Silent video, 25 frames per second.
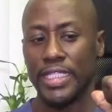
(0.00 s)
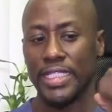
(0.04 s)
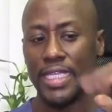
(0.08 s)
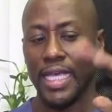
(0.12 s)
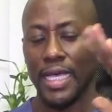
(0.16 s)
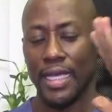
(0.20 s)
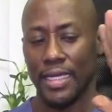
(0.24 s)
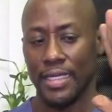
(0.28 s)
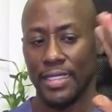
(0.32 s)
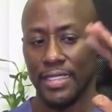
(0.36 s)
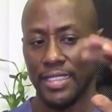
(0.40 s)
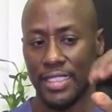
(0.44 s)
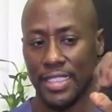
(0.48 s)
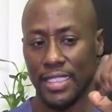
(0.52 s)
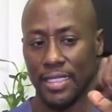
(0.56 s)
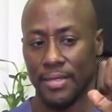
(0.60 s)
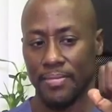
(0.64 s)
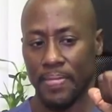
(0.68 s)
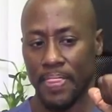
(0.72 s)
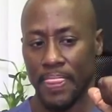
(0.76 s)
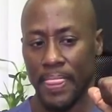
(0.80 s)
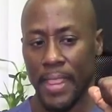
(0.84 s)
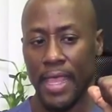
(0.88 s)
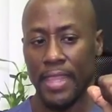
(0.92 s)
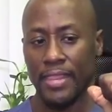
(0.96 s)
seconds.
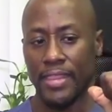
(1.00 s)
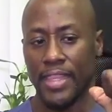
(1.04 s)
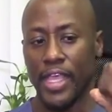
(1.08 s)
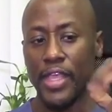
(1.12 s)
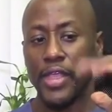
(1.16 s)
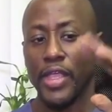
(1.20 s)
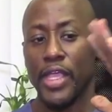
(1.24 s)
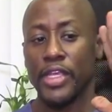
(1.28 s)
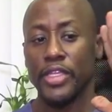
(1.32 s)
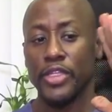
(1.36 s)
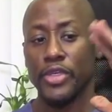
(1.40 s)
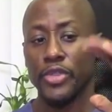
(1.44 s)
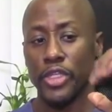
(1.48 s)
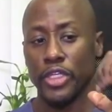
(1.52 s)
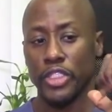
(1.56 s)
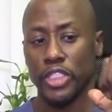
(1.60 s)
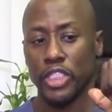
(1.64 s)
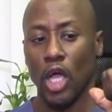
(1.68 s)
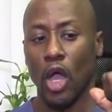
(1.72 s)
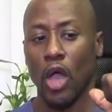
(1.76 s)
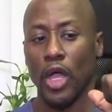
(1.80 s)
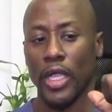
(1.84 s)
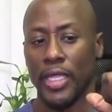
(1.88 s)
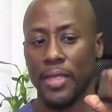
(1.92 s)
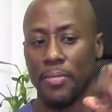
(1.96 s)
Then you can do the
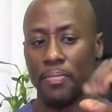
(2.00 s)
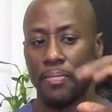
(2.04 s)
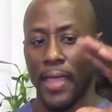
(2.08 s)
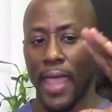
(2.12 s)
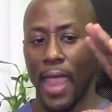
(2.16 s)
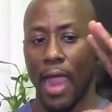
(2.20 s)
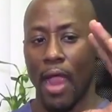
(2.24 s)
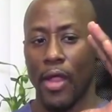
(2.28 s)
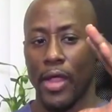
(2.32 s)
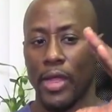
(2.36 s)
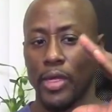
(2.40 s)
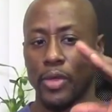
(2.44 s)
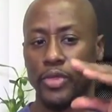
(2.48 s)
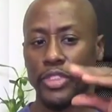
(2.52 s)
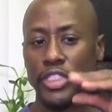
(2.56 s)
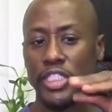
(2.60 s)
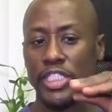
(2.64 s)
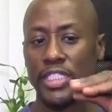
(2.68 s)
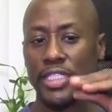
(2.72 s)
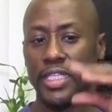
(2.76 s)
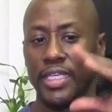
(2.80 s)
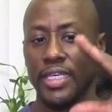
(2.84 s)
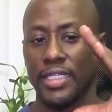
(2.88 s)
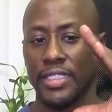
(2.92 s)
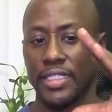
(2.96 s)
talking parrot, which
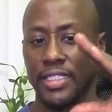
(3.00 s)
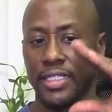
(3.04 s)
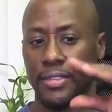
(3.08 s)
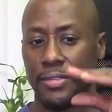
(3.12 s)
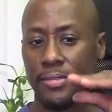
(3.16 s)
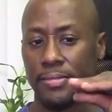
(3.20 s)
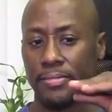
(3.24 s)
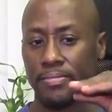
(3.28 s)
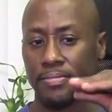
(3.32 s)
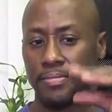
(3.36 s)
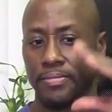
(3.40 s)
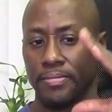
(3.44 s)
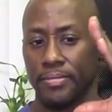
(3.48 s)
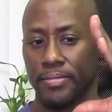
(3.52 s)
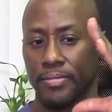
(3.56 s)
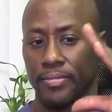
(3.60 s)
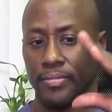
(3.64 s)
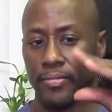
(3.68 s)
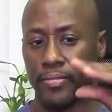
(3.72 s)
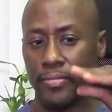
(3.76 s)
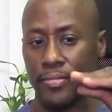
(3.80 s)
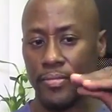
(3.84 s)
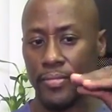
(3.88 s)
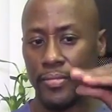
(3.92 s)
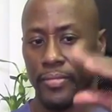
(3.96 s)
is this.
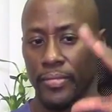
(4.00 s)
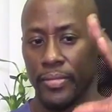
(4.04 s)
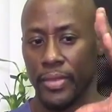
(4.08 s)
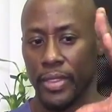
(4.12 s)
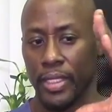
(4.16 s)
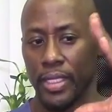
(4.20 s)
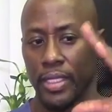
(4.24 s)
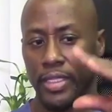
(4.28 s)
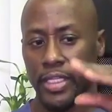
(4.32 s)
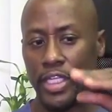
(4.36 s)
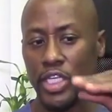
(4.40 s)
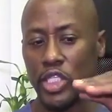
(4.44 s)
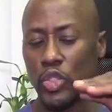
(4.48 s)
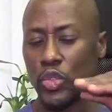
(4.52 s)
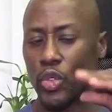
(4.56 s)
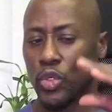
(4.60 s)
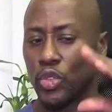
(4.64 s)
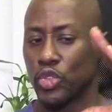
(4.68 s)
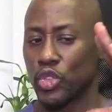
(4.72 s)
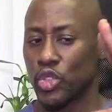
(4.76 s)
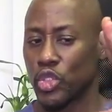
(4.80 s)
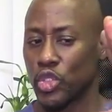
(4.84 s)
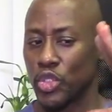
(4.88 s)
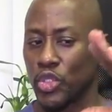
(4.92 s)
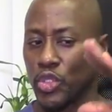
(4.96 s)
This
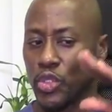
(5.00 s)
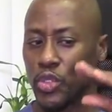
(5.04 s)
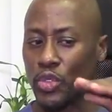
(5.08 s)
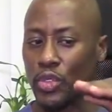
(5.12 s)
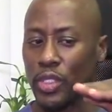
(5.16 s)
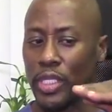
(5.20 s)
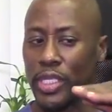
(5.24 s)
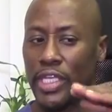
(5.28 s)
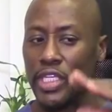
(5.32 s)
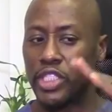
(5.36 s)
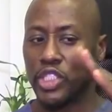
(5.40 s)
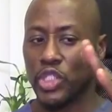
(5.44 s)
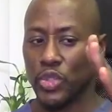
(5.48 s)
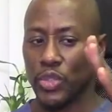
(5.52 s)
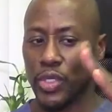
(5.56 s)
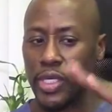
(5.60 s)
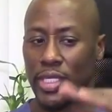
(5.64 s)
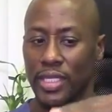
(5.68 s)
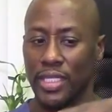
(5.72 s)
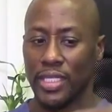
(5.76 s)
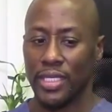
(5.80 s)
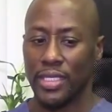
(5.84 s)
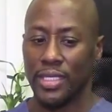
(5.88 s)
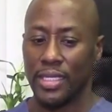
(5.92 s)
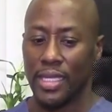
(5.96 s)
will truly
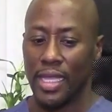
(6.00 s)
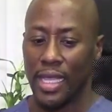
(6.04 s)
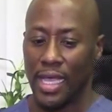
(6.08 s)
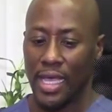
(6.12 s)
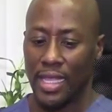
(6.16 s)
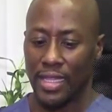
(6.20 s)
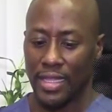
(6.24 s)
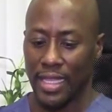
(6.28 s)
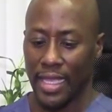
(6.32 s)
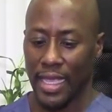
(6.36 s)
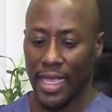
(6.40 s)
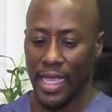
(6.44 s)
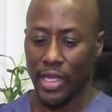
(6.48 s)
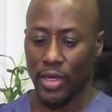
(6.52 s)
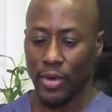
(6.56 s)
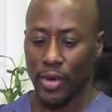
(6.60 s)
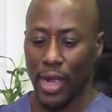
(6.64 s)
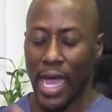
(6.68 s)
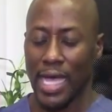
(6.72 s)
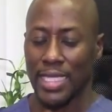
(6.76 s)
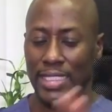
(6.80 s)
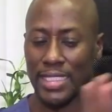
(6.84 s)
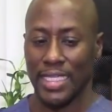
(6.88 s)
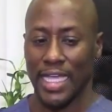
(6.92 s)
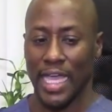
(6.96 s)
strengthen the
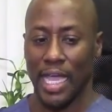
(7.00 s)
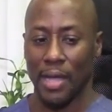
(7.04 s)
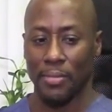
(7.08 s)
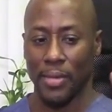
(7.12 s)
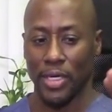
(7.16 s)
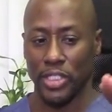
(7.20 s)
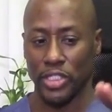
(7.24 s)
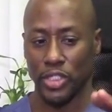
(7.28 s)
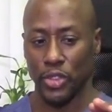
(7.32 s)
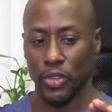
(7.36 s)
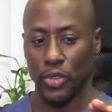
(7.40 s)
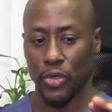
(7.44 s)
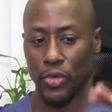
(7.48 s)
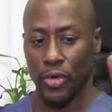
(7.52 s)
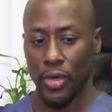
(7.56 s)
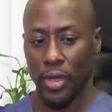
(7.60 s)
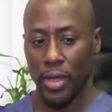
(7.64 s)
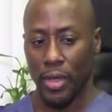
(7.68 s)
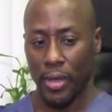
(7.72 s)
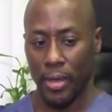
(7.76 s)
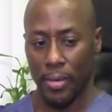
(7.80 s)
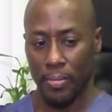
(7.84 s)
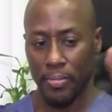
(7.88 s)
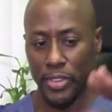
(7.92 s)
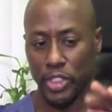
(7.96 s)
interossei muscle
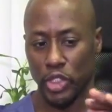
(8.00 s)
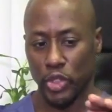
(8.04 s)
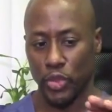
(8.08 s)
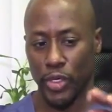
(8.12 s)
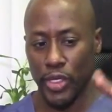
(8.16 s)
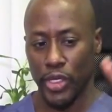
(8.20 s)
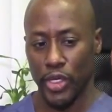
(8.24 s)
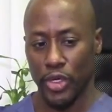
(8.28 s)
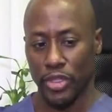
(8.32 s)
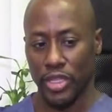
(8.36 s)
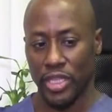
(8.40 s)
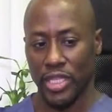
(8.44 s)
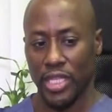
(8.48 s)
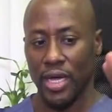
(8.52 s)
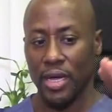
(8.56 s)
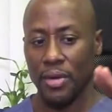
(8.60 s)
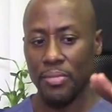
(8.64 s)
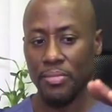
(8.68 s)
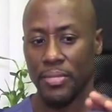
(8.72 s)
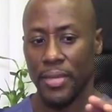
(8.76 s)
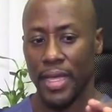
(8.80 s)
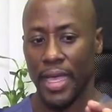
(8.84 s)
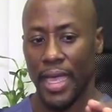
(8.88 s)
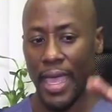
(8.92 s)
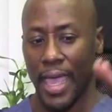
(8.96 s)
between your
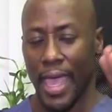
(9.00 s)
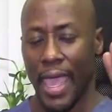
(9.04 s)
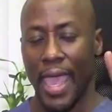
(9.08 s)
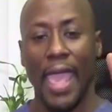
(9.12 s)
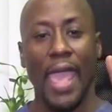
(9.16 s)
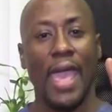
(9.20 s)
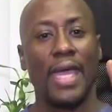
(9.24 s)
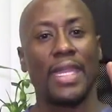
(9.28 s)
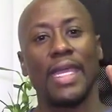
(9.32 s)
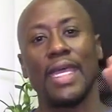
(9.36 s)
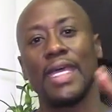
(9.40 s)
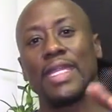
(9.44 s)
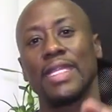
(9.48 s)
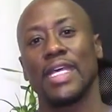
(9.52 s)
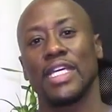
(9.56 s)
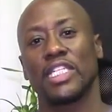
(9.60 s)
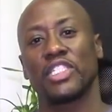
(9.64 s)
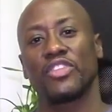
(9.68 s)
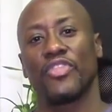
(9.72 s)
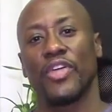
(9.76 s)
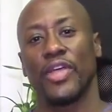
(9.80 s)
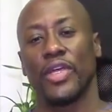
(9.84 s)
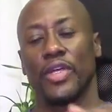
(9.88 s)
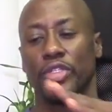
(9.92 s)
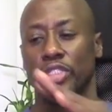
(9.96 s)
thumb and
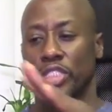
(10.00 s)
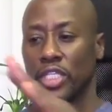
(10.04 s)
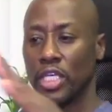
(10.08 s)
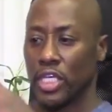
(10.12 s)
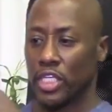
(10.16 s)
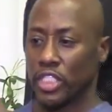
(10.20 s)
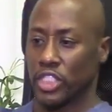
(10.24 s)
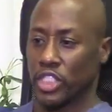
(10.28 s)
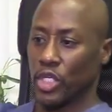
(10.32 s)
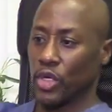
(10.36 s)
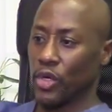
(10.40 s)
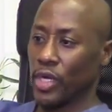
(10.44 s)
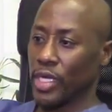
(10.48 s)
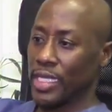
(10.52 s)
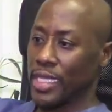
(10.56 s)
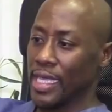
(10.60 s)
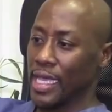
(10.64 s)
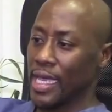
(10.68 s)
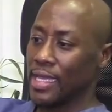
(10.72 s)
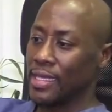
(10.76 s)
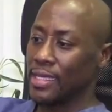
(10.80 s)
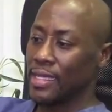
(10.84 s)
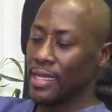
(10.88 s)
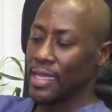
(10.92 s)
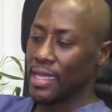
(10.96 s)
index fingers. So
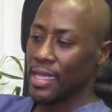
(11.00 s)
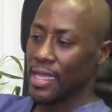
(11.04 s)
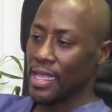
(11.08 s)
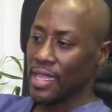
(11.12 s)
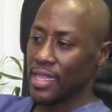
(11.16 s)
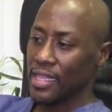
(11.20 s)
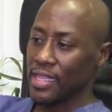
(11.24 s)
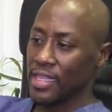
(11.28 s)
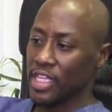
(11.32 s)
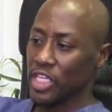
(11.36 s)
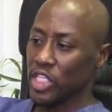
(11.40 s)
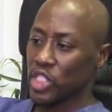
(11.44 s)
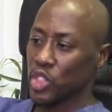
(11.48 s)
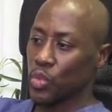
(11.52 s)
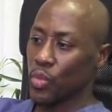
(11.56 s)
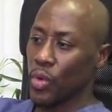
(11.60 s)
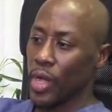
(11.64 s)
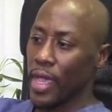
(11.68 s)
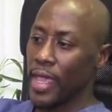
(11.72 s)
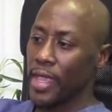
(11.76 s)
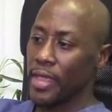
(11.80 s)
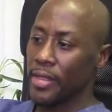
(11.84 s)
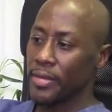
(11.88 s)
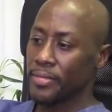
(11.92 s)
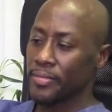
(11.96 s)
again, this
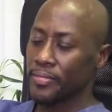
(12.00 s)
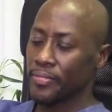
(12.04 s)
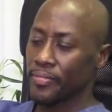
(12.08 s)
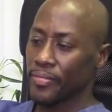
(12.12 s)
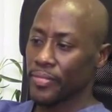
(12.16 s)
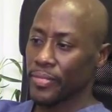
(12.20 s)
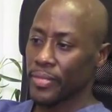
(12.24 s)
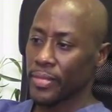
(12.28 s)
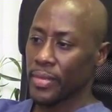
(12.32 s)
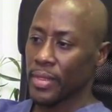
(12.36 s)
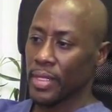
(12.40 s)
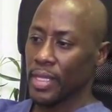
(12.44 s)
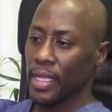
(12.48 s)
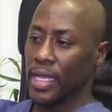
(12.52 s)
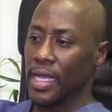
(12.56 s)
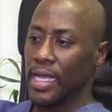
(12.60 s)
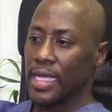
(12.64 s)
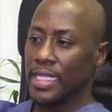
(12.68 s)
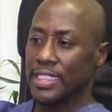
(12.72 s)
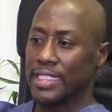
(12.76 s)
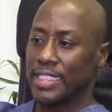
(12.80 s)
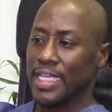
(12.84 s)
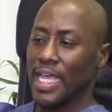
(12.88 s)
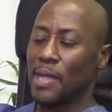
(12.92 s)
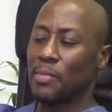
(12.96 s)
way,
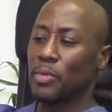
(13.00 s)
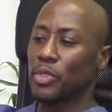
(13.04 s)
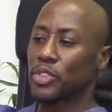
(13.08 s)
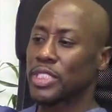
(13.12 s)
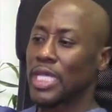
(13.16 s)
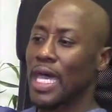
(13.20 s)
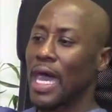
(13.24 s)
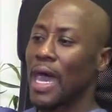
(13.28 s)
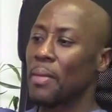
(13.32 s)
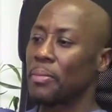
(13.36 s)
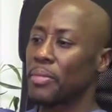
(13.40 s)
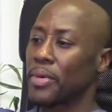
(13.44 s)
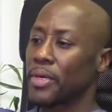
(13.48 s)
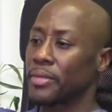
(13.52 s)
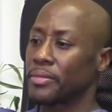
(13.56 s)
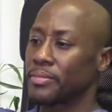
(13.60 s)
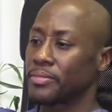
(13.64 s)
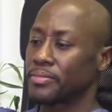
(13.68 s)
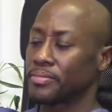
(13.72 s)
tabletop,